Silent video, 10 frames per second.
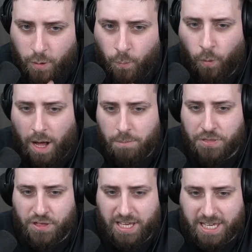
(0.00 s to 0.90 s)
what I'm
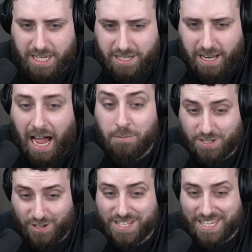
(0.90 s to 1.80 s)
thinking, I was
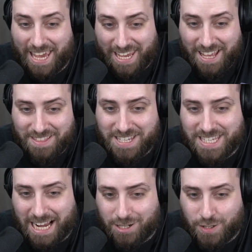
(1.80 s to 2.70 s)
going to say, this stack does